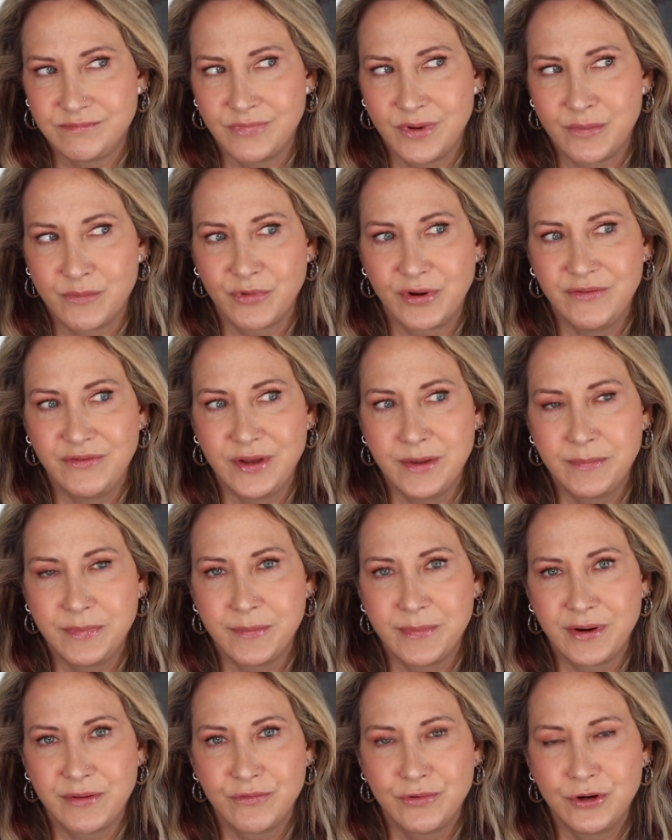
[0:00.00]
I'm revamping
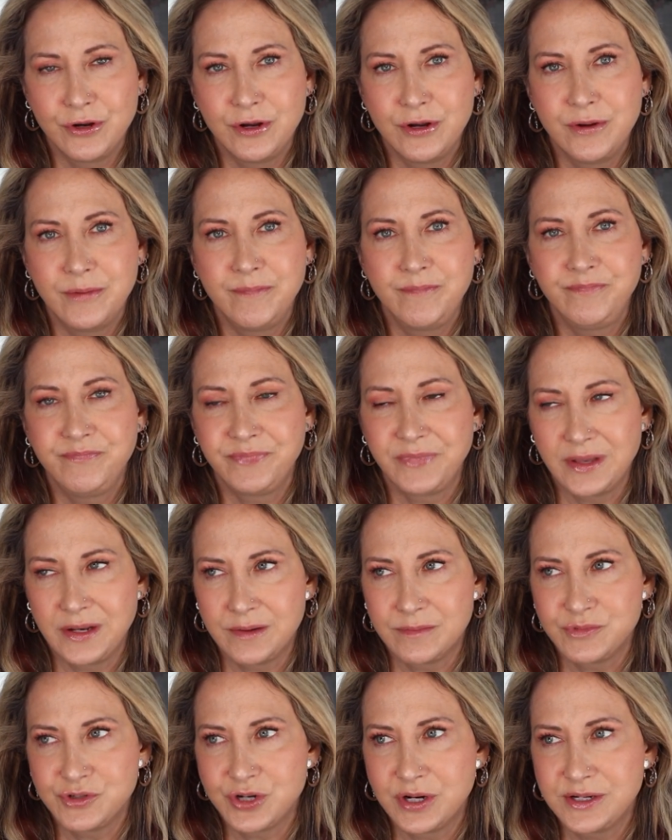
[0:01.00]
my room, and
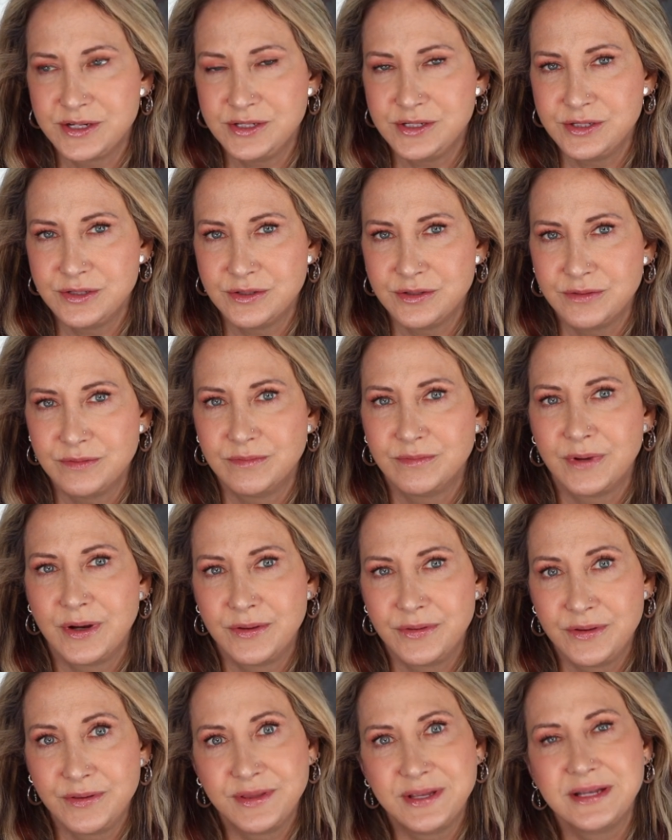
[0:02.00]
I'm trying to do
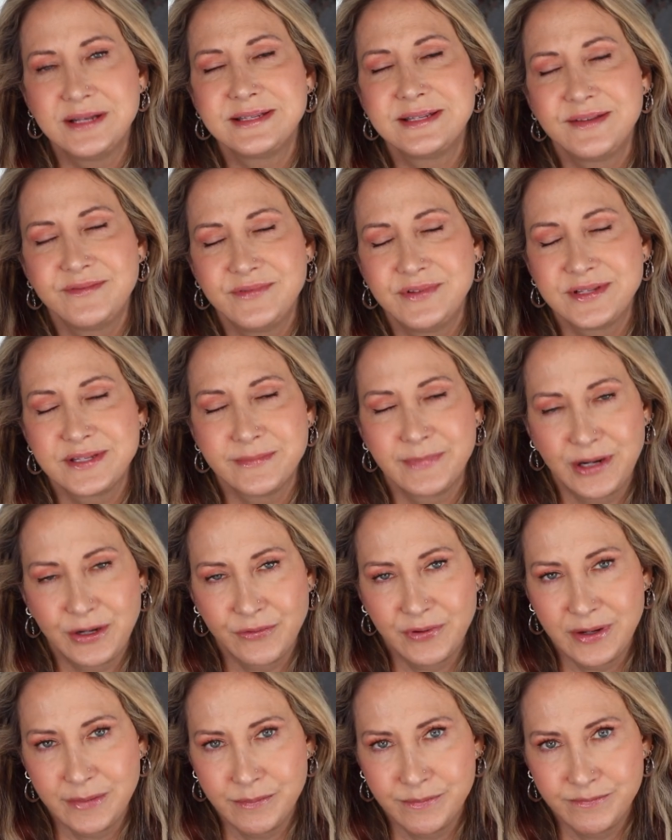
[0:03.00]
other things and visit my
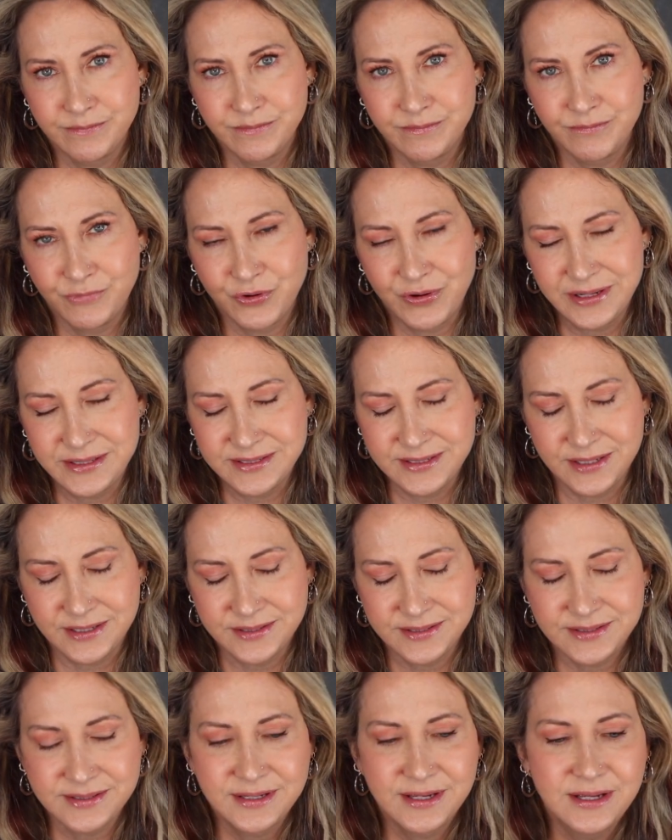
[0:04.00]

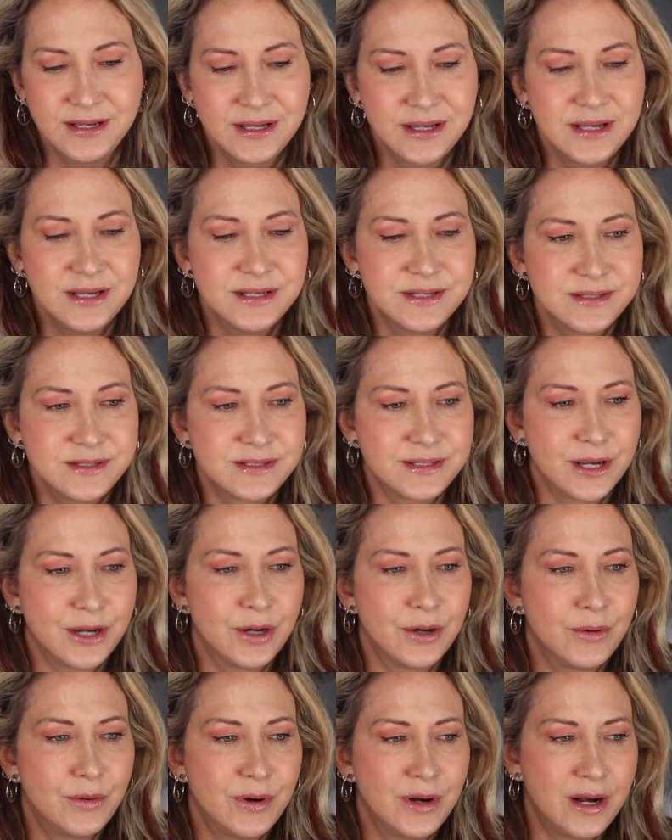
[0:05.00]
grandsons.
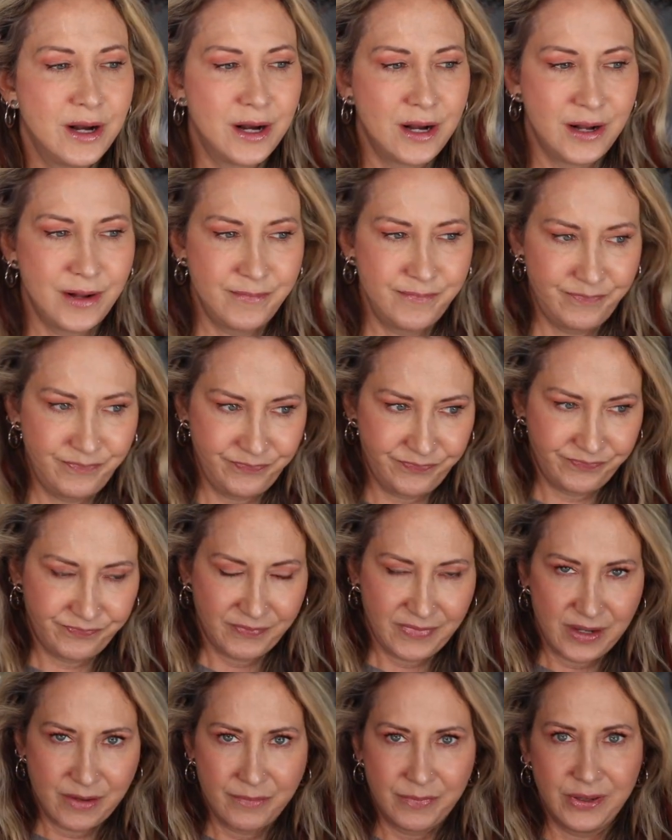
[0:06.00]
So,
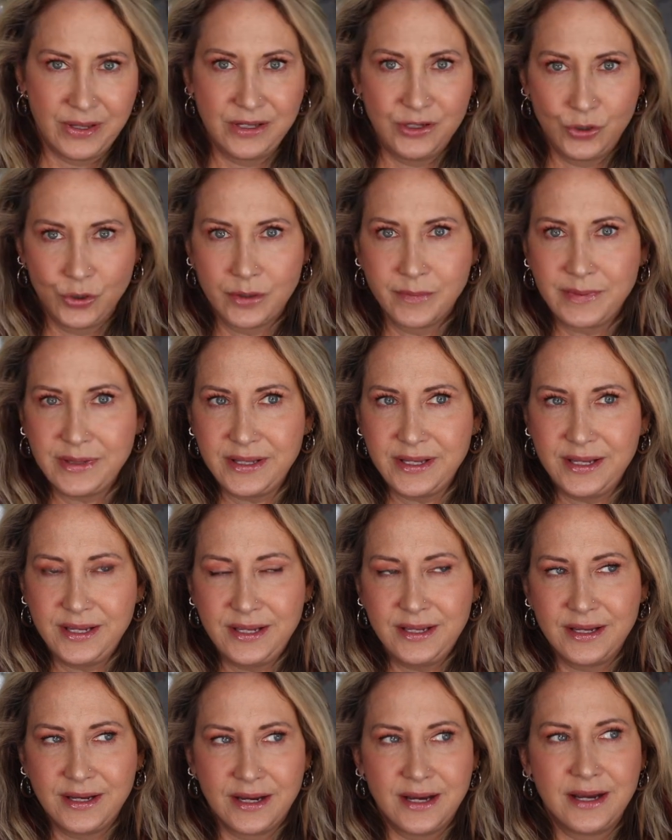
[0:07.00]
but
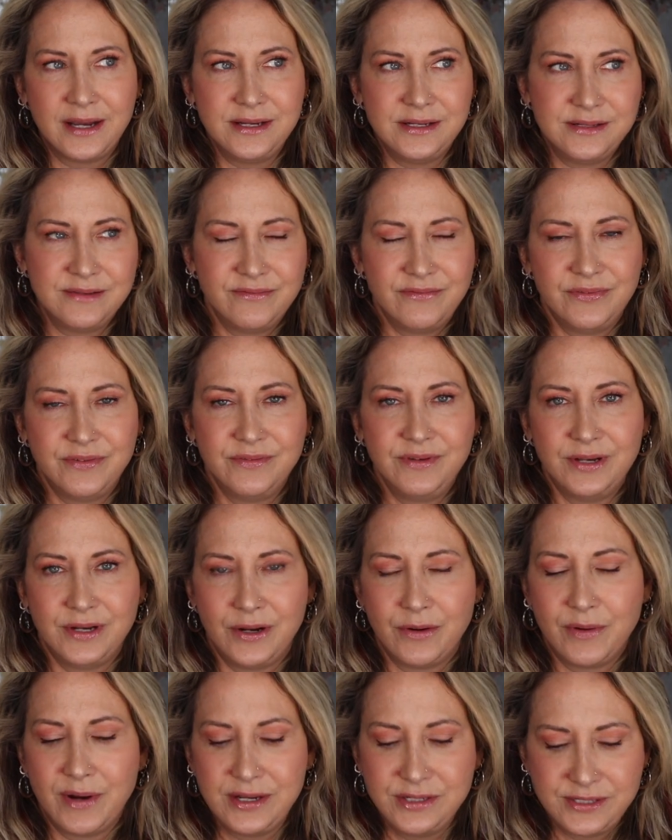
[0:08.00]
normally I
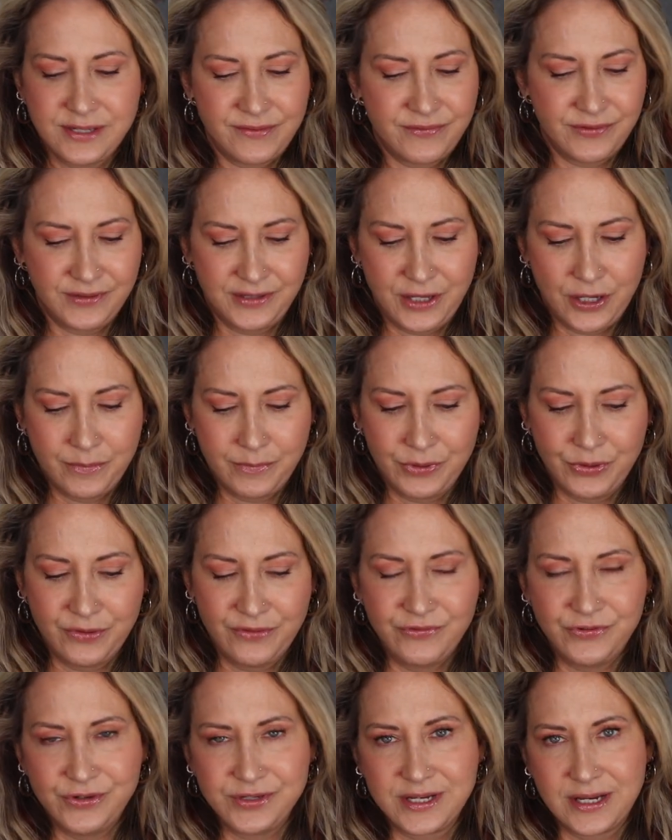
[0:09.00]
definitely upload a
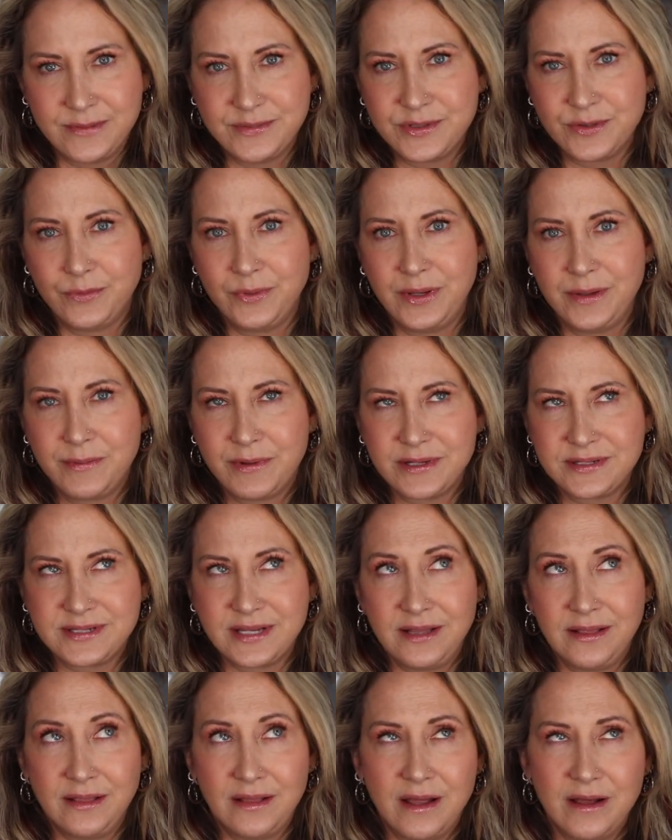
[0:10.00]
few times a week because I
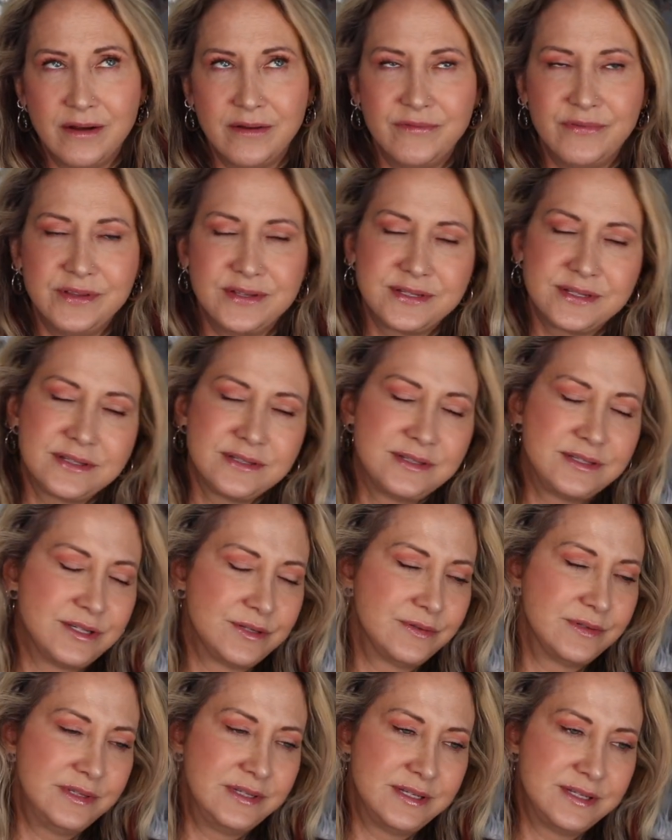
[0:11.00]
love
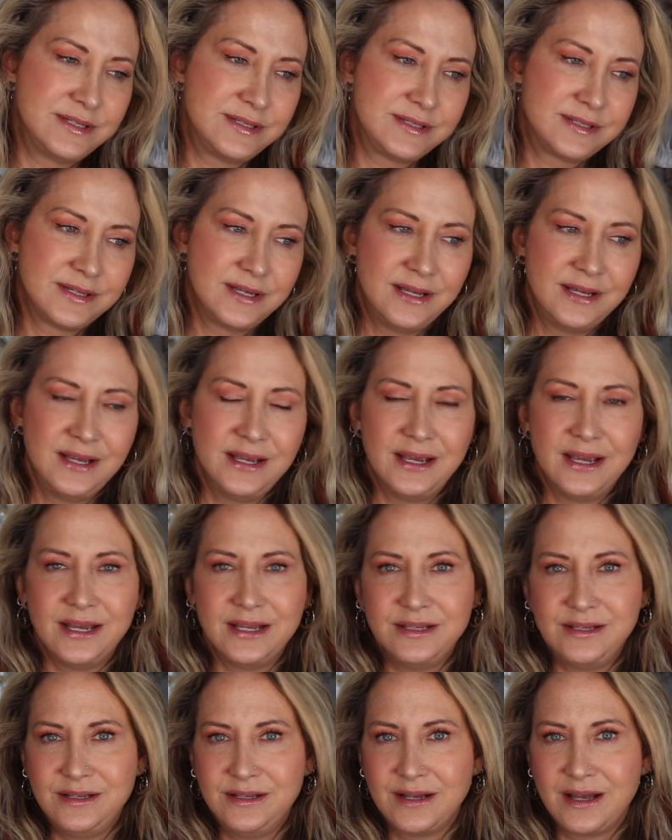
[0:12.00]
doing this,
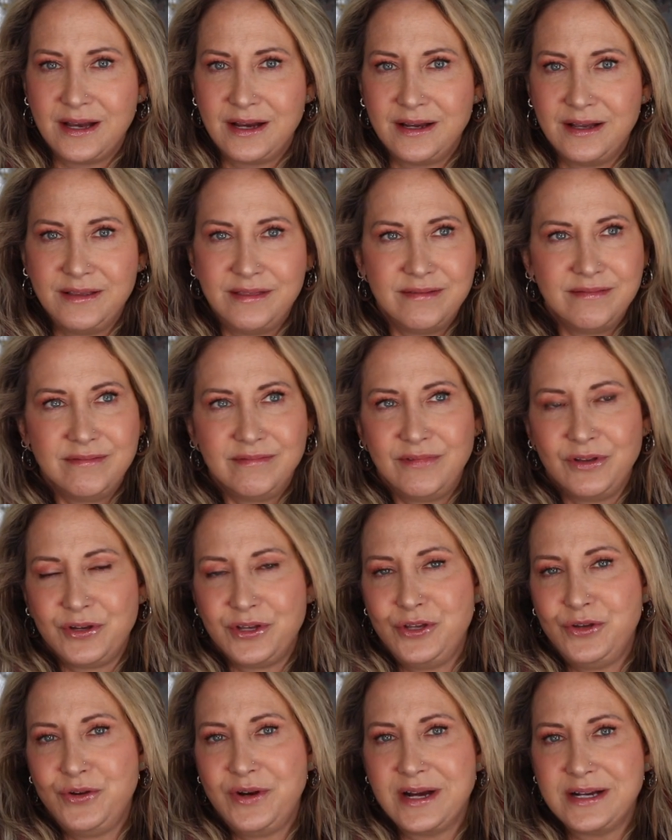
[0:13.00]
and I look
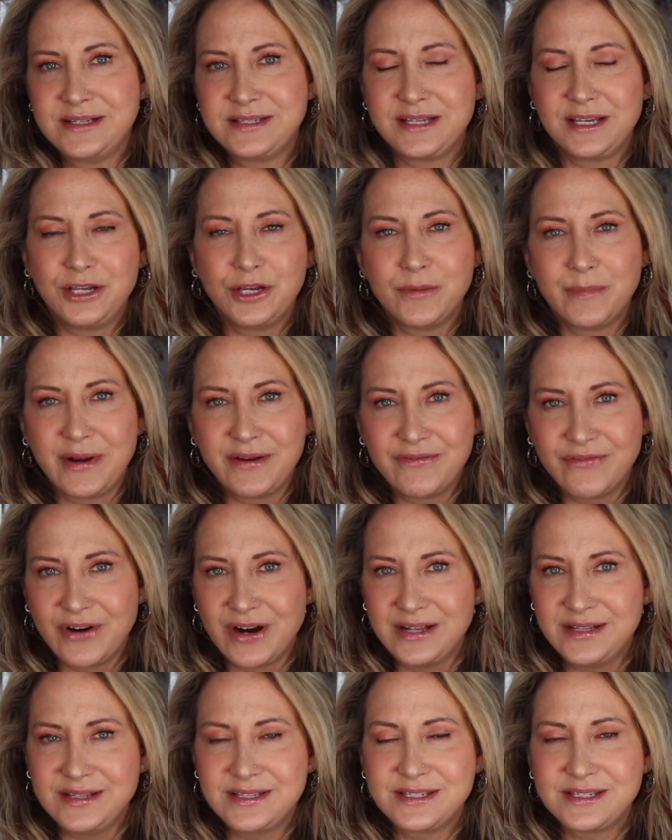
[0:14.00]
at you guys like you're my
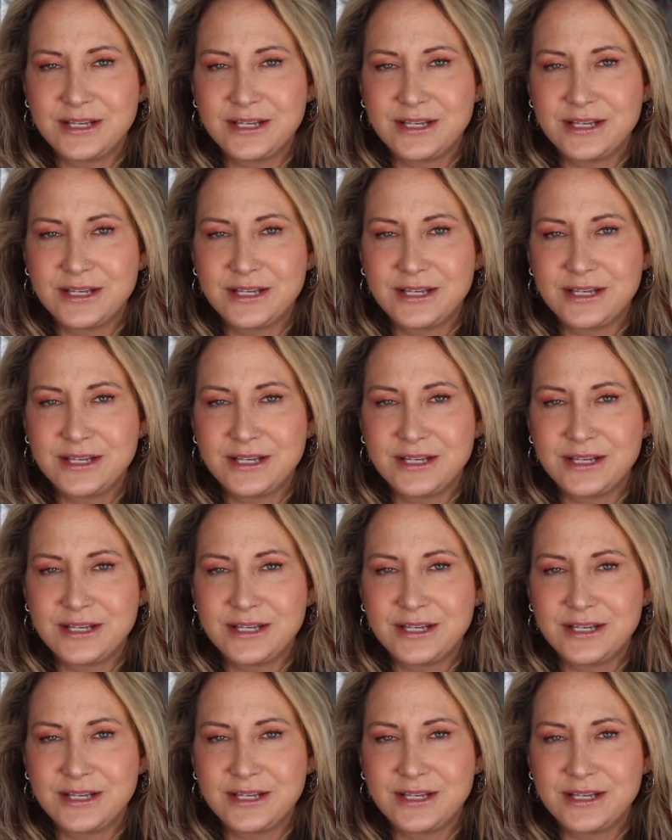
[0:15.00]
friends.